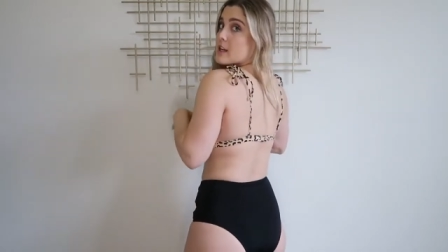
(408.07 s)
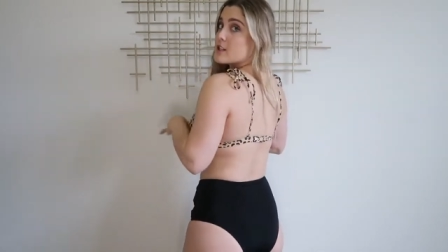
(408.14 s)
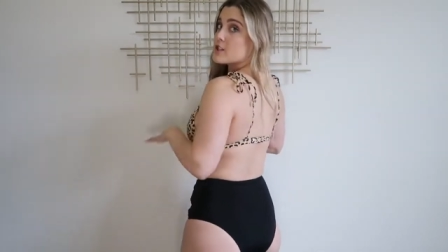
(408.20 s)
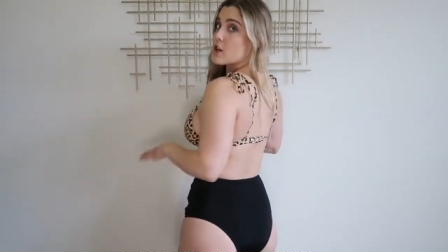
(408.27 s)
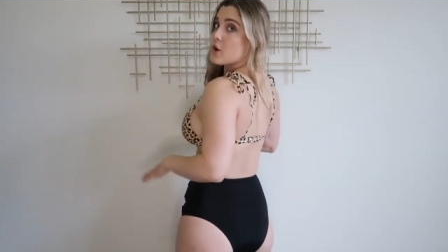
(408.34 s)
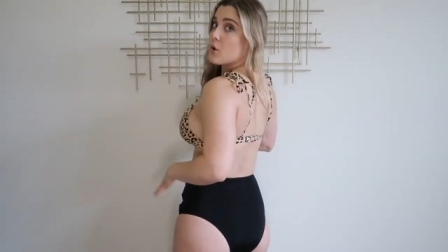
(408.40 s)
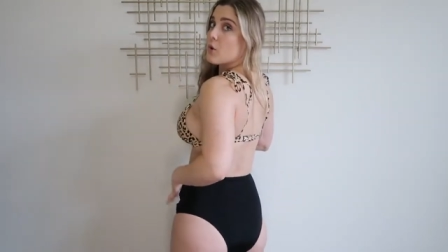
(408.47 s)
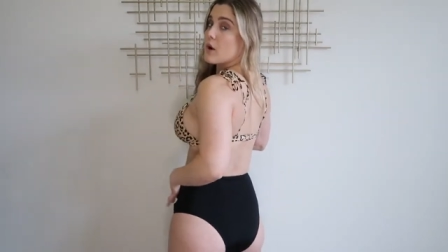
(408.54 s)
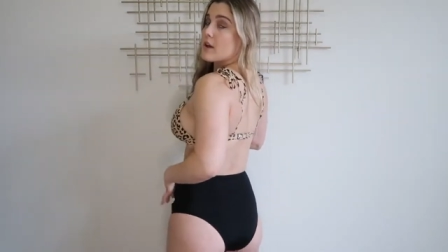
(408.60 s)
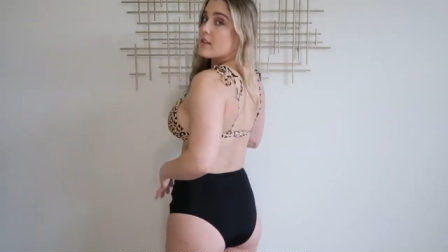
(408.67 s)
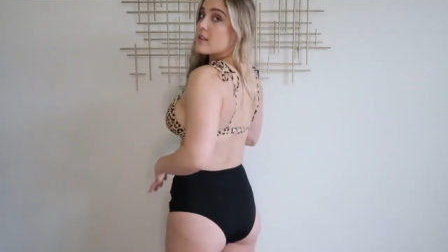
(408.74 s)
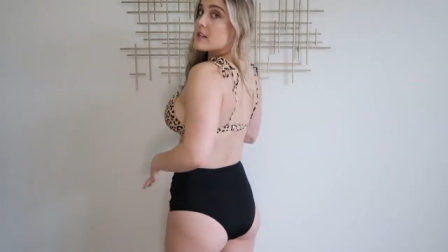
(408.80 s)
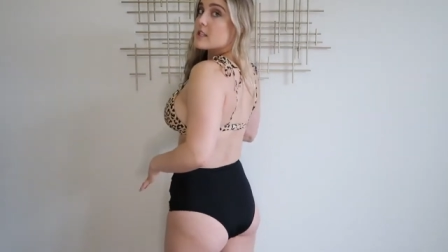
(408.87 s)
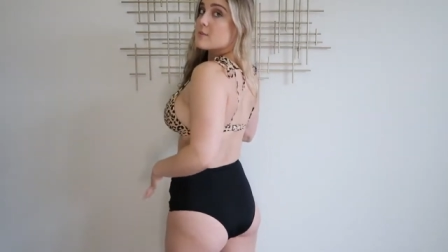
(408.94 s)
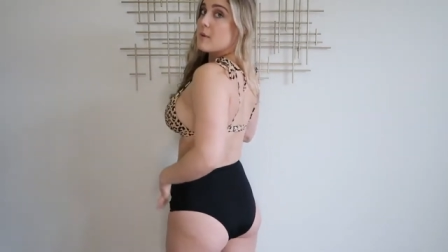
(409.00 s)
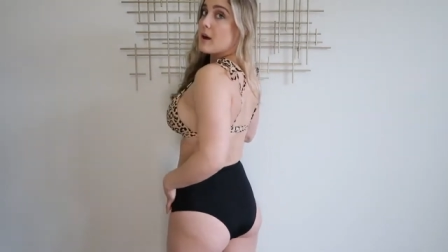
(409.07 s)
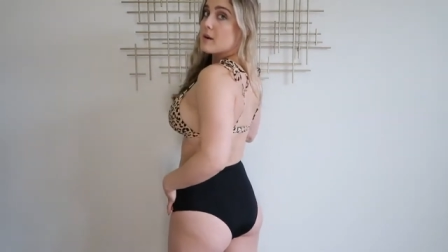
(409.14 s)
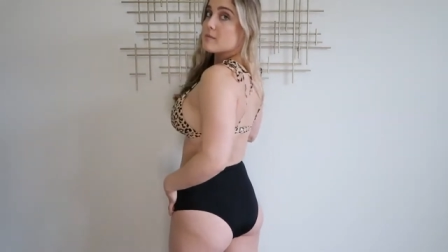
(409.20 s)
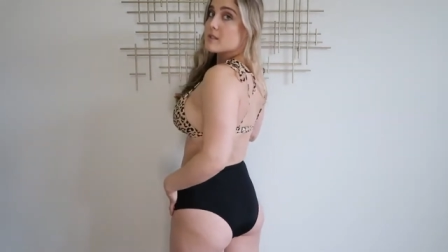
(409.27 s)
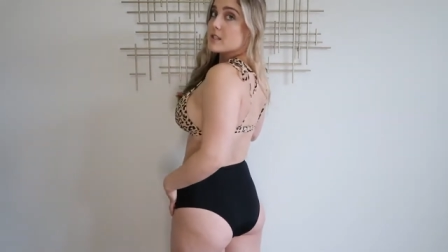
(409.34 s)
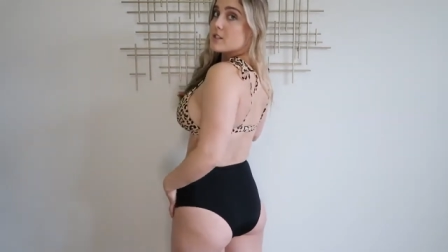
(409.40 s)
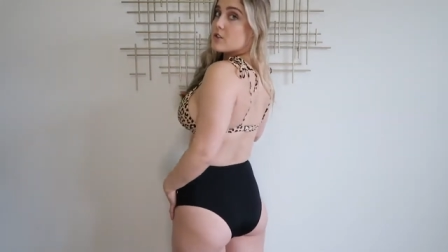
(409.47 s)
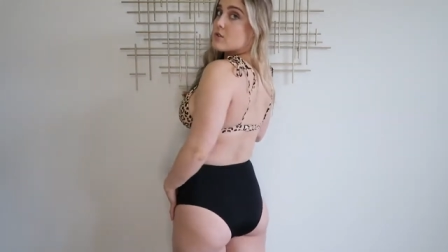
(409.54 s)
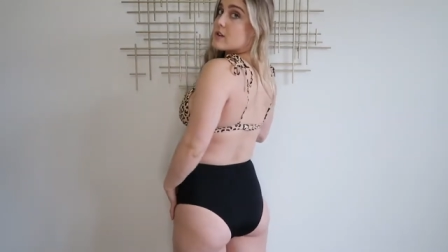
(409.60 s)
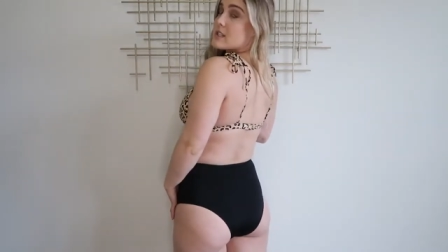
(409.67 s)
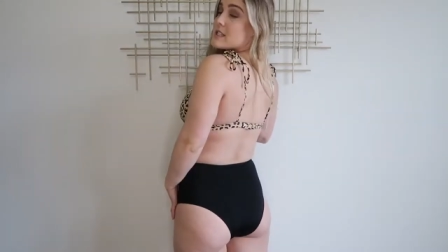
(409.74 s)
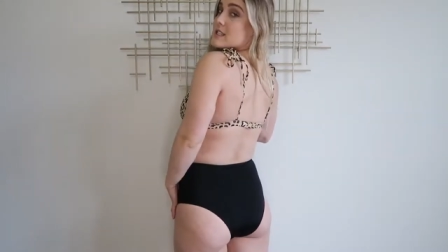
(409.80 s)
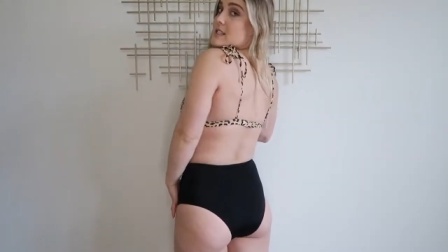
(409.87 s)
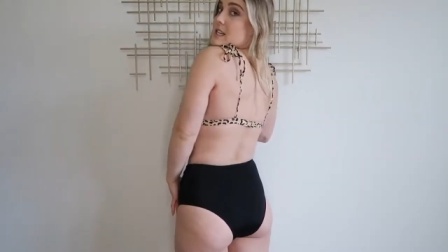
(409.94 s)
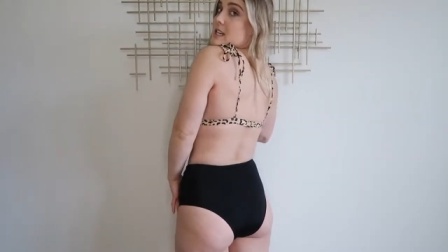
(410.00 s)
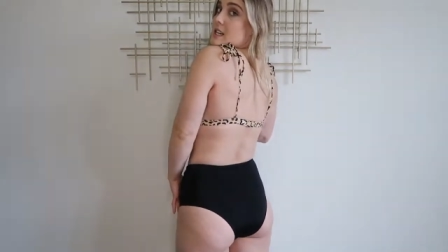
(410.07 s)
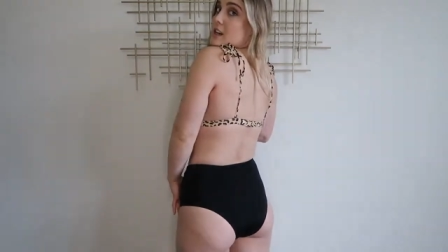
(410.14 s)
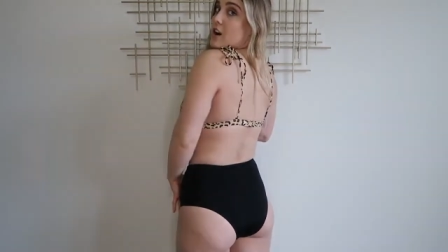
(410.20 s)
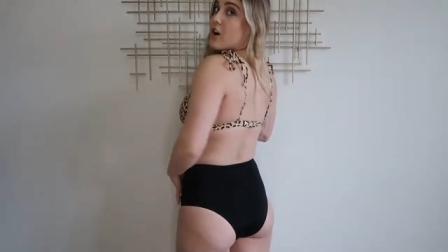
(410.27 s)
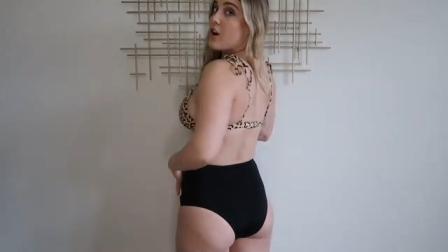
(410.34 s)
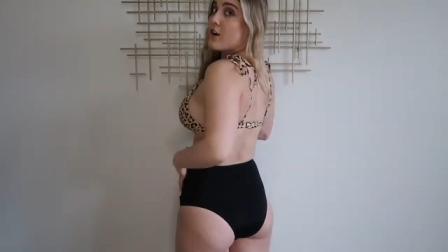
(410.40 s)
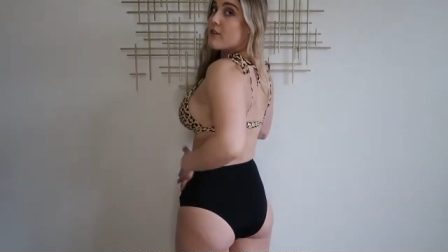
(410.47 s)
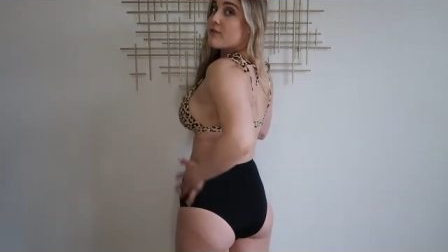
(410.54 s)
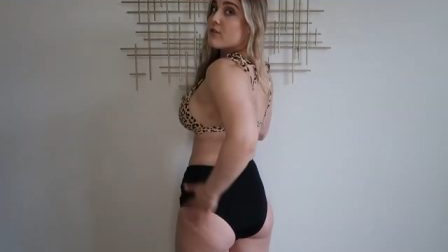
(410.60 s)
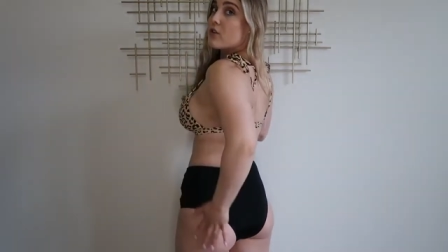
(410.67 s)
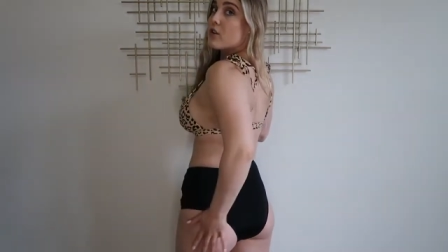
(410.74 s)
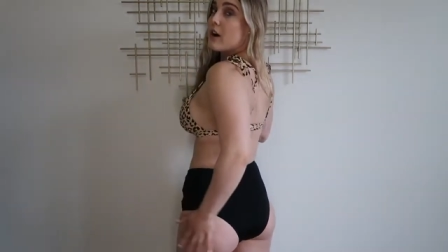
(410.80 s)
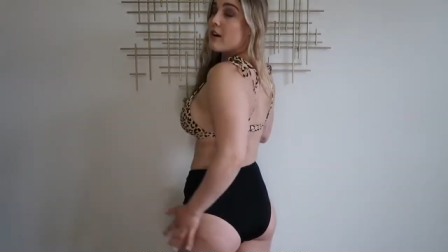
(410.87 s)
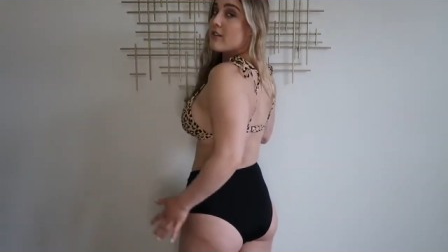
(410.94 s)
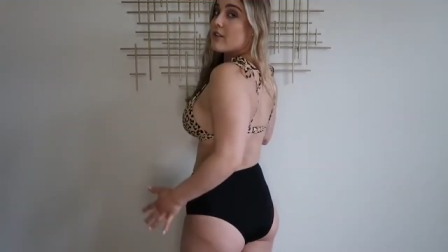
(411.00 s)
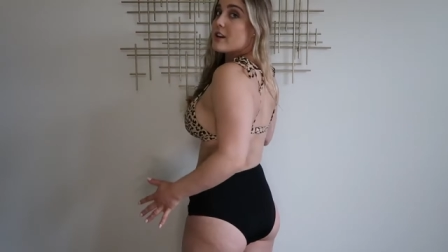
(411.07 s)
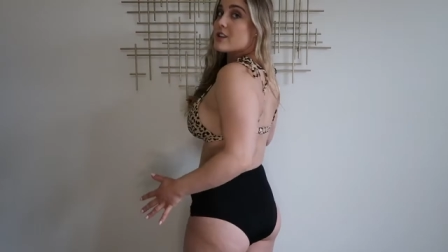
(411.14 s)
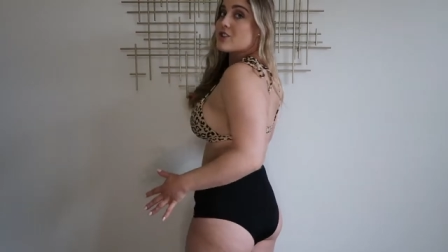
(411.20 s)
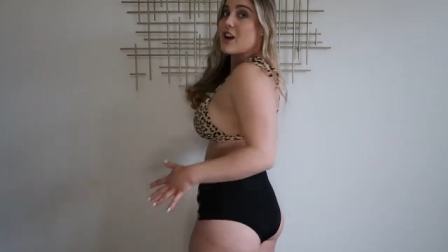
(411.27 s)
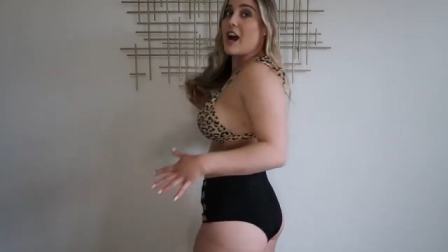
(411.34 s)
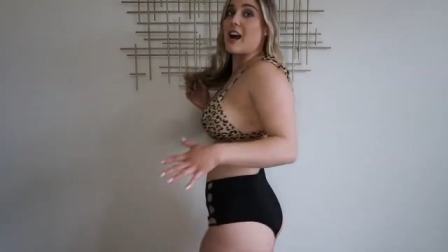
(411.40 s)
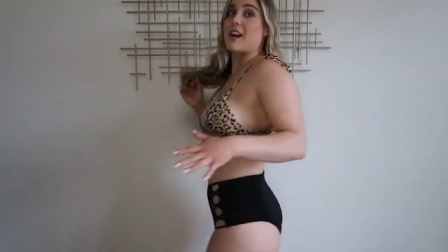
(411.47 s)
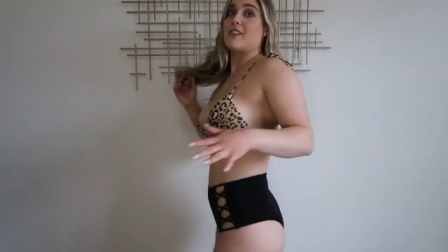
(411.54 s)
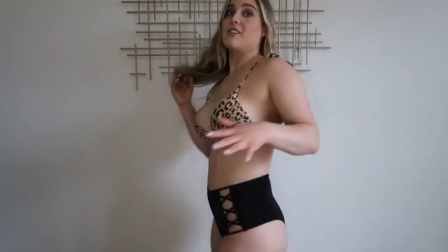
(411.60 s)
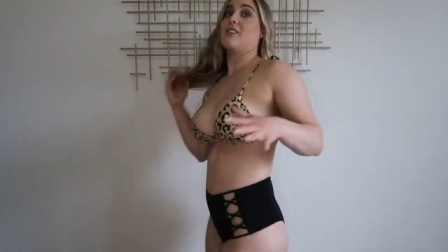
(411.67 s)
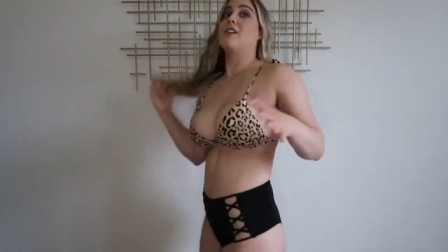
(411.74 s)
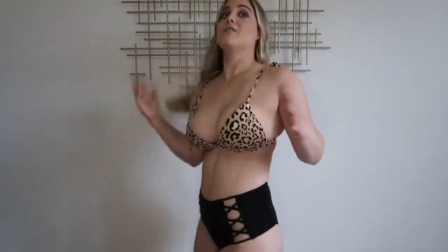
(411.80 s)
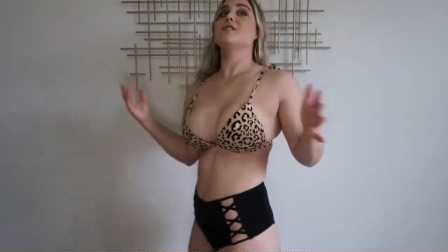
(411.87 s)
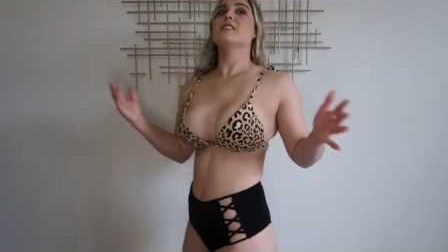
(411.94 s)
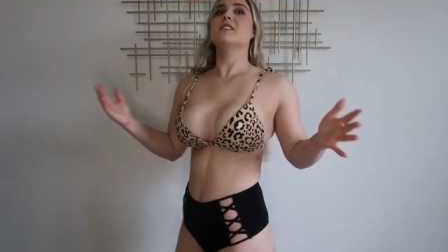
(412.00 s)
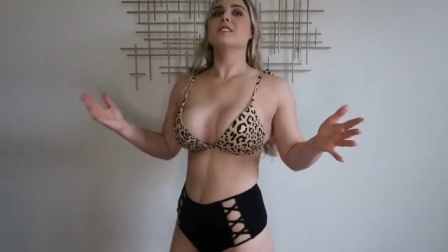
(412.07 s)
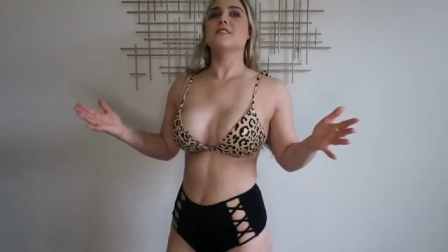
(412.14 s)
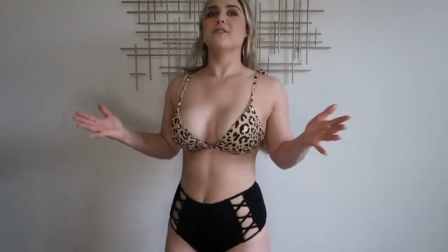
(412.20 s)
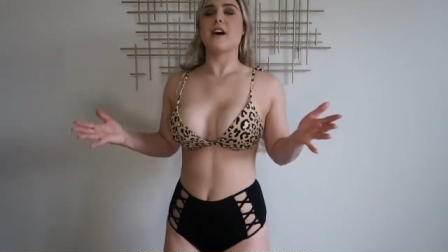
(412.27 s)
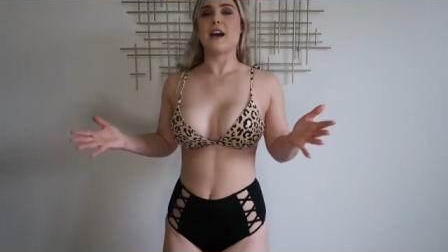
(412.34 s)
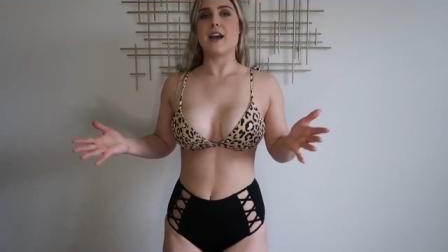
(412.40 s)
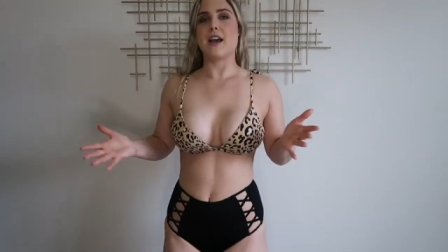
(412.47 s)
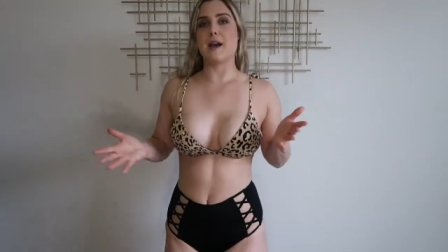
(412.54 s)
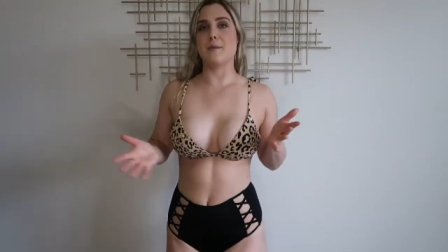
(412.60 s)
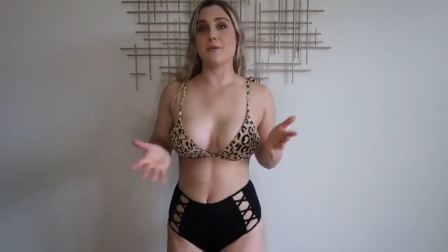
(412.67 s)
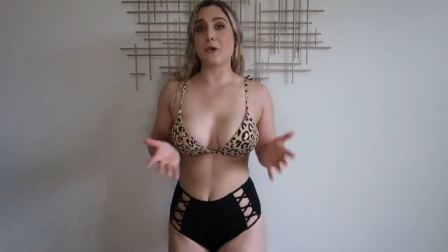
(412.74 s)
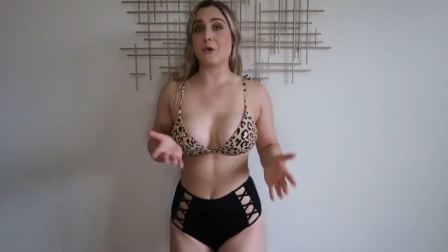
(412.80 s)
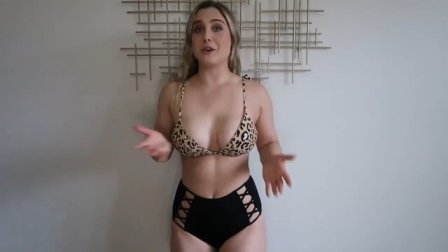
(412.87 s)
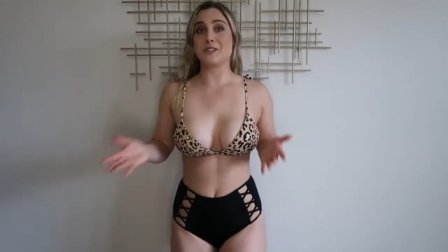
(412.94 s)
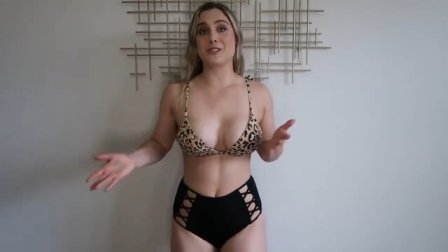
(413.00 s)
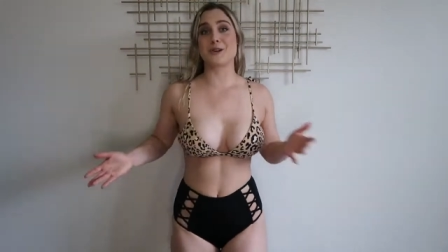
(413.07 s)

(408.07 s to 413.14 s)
So these bottoms, as you can see, are full coverage. I love these if I am going